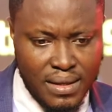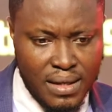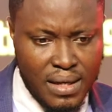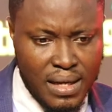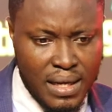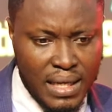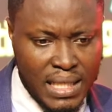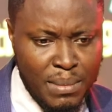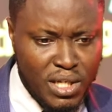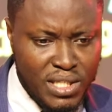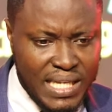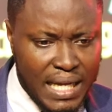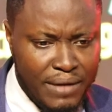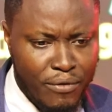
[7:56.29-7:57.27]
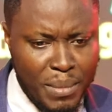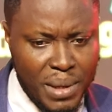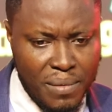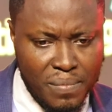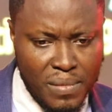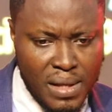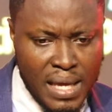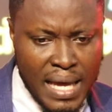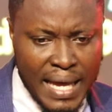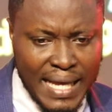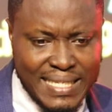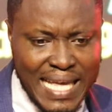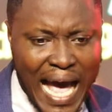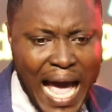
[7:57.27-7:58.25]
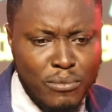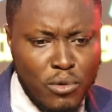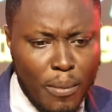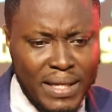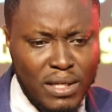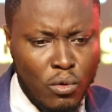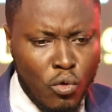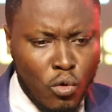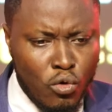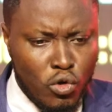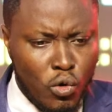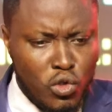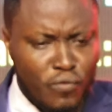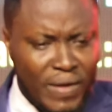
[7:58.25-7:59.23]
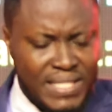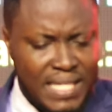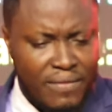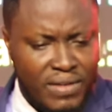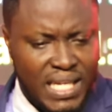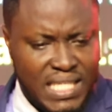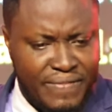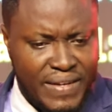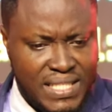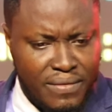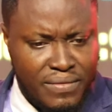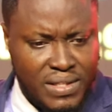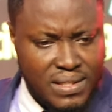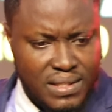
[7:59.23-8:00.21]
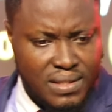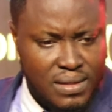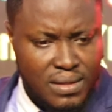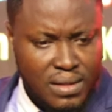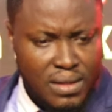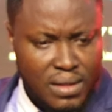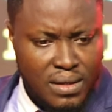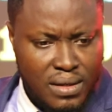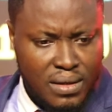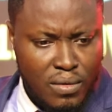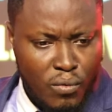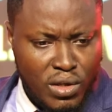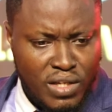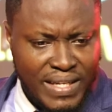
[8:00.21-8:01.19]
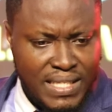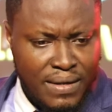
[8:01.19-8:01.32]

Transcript: Give me, check it for me. He said, I am the Almighty. Look, go to verse 7. Let's see verse 7 is. What does verse 7 say?